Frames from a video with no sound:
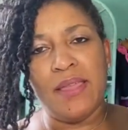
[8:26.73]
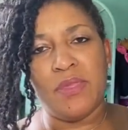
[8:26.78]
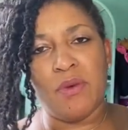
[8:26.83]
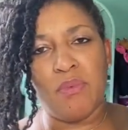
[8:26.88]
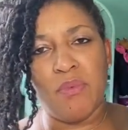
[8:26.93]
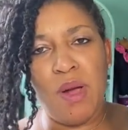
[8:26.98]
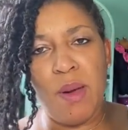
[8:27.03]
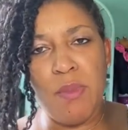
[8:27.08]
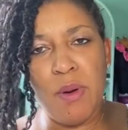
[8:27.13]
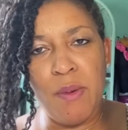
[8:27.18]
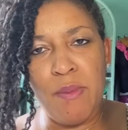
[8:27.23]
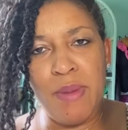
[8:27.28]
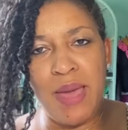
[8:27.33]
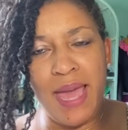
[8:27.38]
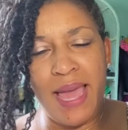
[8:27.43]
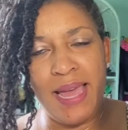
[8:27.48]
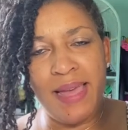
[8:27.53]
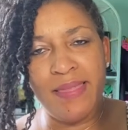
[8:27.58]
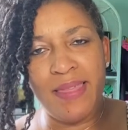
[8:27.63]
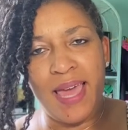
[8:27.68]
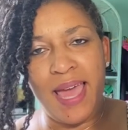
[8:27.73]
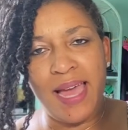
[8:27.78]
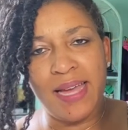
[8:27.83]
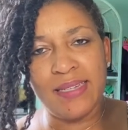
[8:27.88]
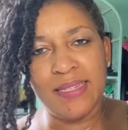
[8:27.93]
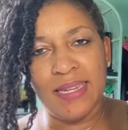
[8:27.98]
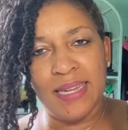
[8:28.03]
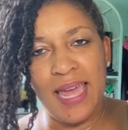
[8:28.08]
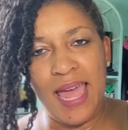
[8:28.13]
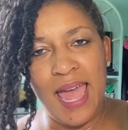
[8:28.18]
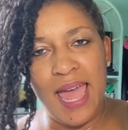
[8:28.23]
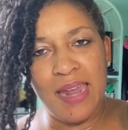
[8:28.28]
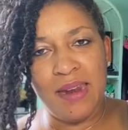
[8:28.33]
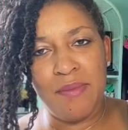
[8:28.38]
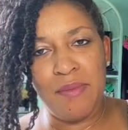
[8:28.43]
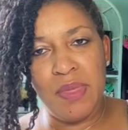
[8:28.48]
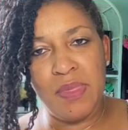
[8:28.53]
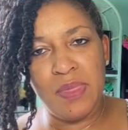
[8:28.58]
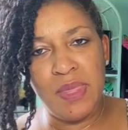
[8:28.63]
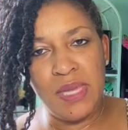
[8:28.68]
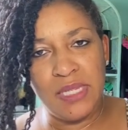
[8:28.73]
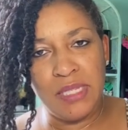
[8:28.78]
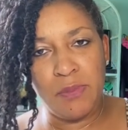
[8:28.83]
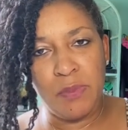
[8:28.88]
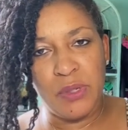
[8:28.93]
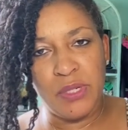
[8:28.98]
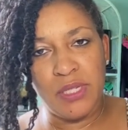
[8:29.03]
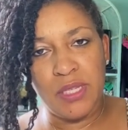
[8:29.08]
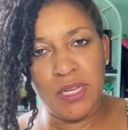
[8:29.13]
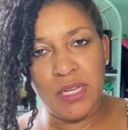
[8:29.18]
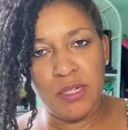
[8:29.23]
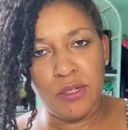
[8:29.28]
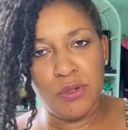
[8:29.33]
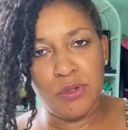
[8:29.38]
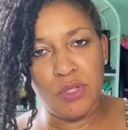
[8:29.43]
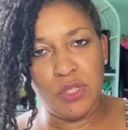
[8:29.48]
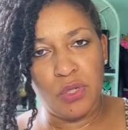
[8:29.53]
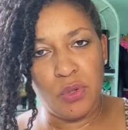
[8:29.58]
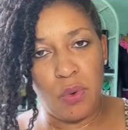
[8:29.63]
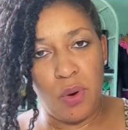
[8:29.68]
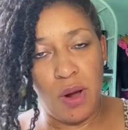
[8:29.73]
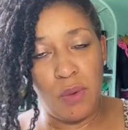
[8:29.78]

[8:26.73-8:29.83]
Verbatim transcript: The Rubbermaid, they actually had them in this particular store.